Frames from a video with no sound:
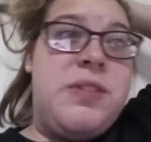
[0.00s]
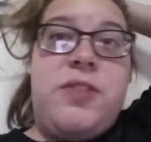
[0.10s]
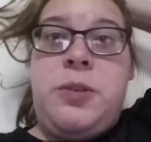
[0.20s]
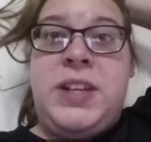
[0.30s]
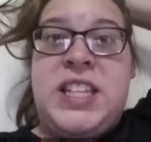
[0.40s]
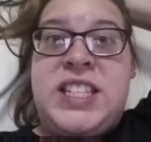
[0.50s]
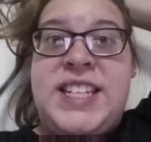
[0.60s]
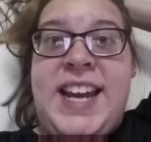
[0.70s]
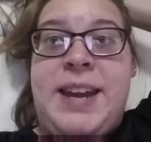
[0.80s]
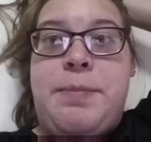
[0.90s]
to be filming this
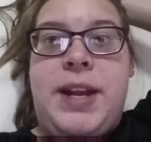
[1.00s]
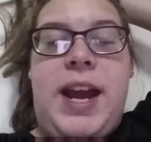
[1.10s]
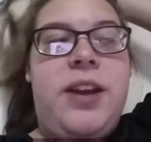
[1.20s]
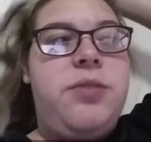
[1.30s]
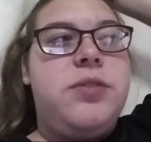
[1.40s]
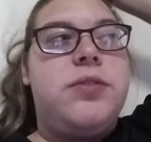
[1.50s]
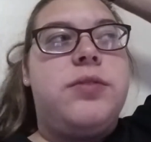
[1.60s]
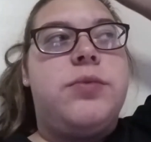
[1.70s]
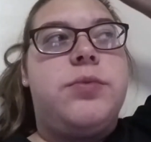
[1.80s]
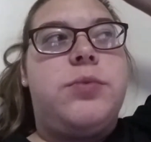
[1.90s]
day, but I don't
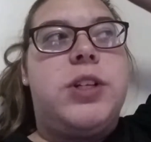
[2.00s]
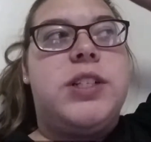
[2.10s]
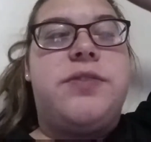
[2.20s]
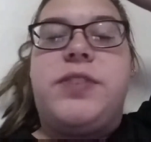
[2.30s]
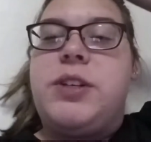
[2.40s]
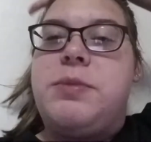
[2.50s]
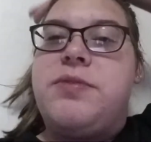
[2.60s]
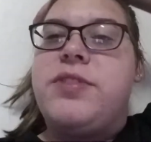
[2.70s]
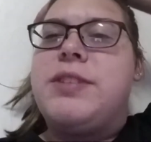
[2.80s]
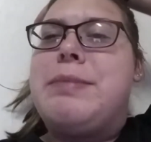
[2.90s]
want to film in
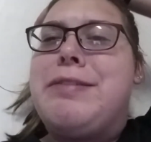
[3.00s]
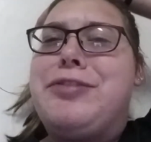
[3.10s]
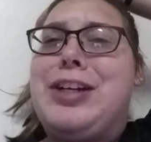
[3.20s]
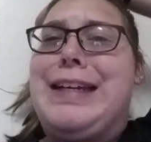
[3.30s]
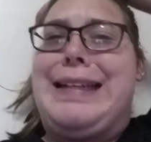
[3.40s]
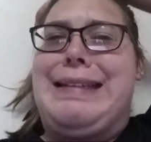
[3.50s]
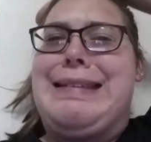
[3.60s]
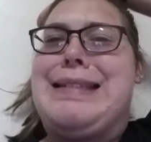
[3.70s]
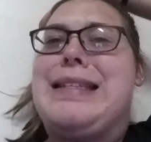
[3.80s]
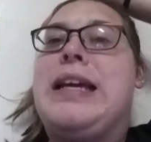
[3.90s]
front of my
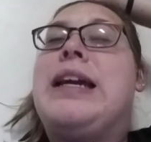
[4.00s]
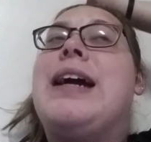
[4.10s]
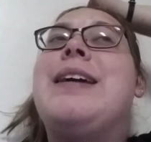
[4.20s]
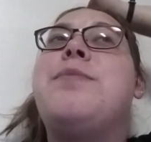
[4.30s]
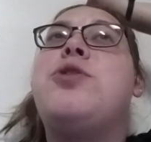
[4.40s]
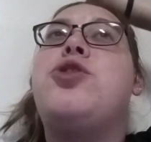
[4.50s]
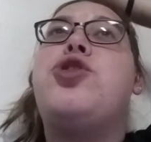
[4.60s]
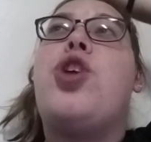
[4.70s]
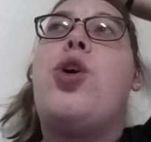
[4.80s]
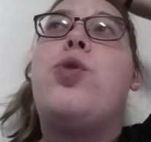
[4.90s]
friends. Like, I am
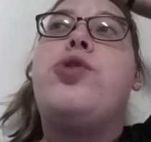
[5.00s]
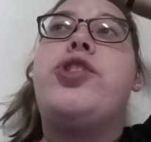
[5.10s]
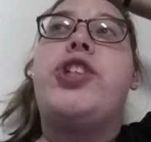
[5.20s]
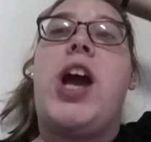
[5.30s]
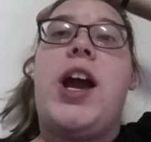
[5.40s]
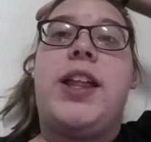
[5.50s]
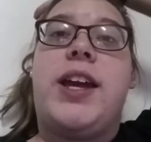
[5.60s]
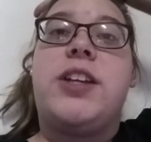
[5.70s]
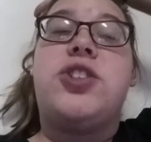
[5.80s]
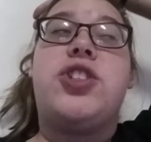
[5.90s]
so
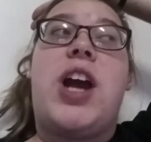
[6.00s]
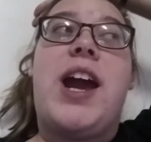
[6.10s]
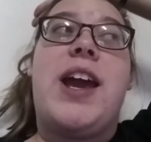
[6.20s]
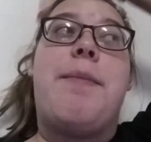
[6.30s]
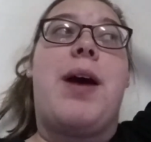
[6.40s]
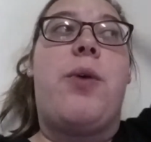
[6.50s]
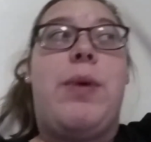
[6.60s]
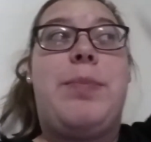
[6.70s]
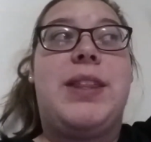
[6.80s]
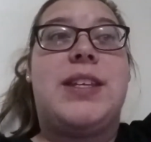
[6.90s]
shy about
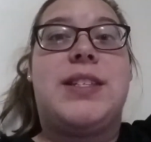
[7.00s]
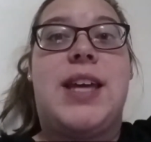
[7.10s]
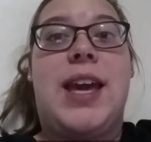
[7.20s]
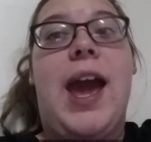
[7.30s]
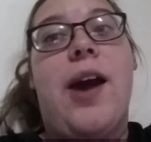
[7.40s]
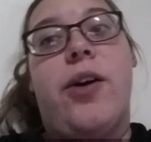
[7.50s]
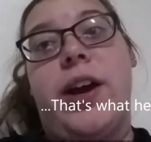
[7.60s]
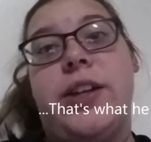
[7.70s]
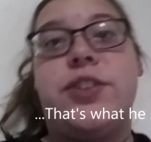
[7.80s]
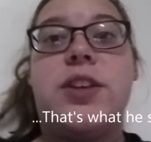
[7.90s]
whipping this thing out
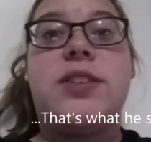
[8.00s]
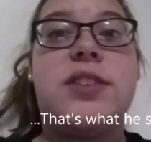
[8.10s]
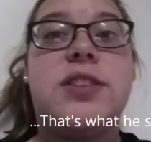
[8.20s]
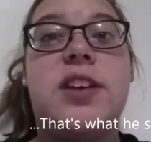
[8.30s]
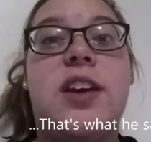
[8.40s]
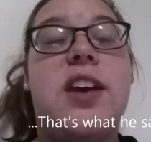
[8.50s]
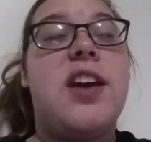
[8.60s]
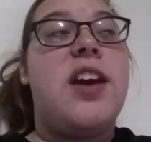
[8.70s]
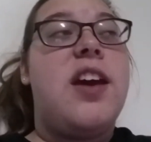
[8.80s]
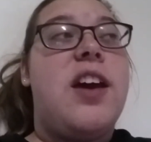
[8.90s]
and just
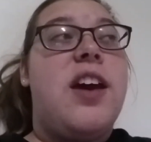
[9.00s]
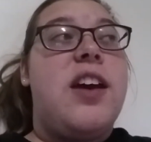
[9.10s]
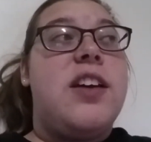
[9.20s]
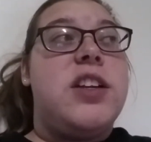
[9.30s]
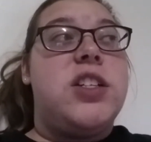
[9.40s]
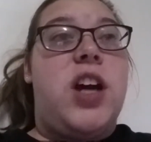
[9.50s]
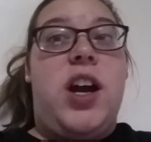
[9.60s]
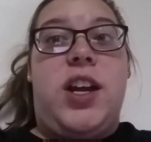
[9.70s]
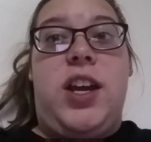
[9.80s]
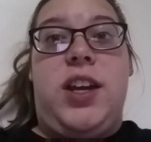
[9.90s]

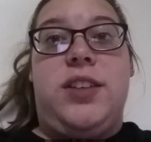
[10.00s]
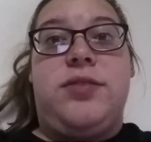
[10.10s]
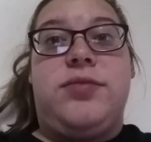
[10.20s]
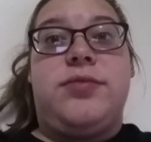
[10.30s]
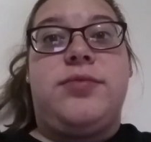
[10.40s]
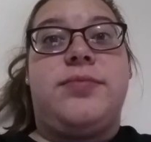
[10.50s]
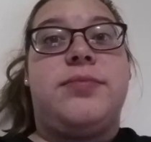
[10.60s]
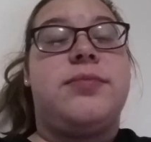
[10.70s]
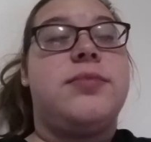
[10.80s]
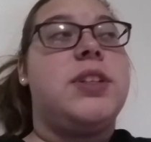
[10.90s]
talking,
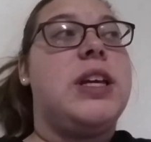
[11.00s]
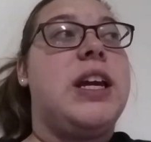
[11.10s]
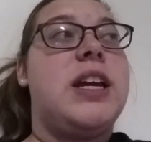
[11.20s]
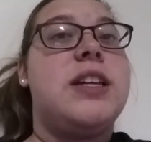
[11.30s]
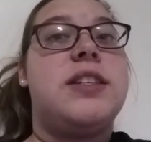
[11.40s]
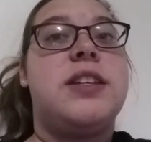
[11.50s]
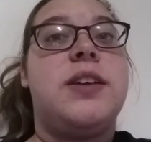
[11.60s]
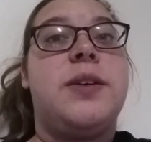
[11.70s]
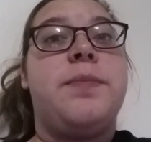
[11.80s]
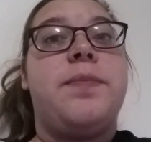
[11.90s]
because
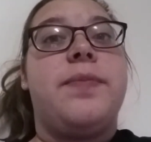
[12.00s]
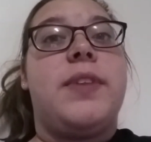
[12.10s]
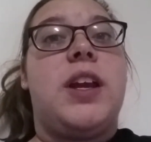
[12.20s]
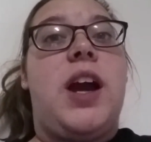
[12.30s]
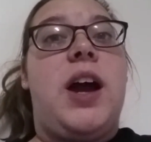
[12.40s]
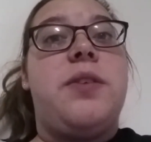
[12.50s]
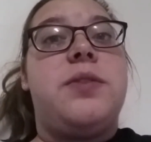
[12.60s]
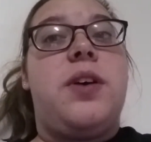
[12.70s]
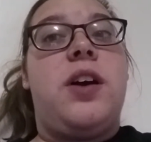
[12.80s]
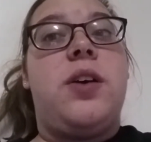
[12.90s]

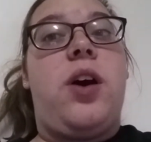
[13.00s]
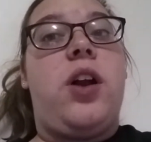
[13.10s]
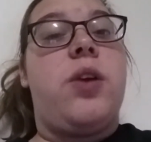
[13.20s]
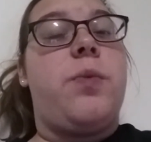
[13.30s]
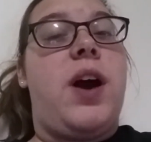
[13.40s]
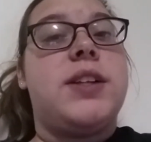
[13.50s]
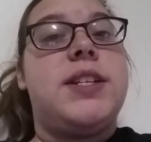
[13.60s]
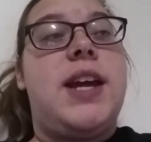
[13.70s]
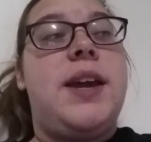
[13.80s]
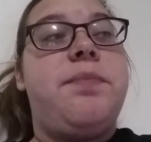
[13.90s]
on our walk
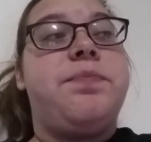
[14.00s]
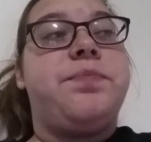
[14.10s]
today,